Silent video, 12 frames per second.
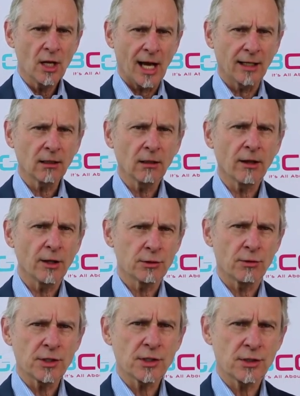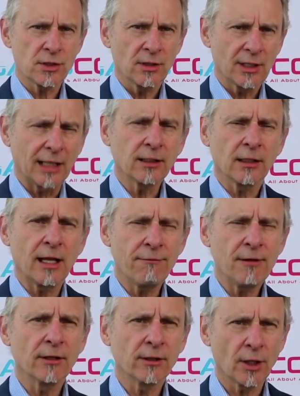until they
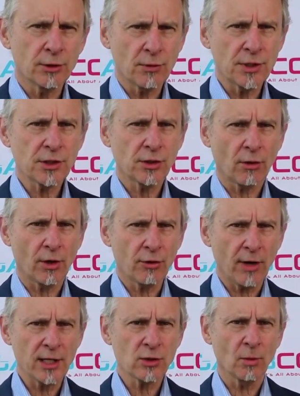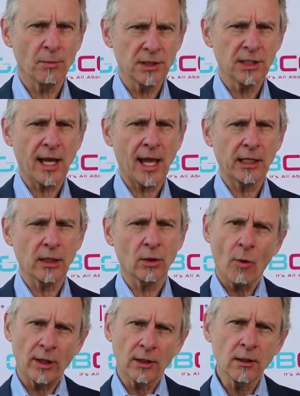feel that those risks are addressed or mitigated,
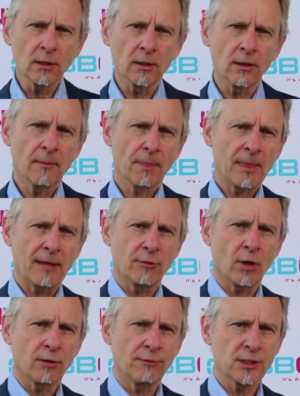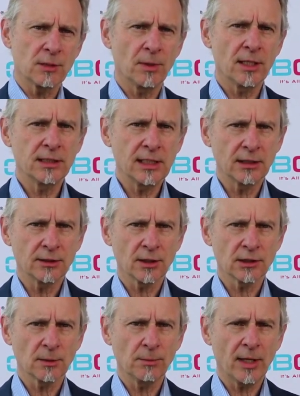or until they've got visibility into the
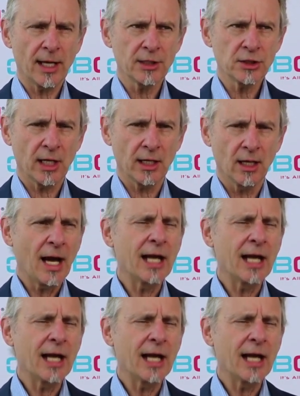supply chain.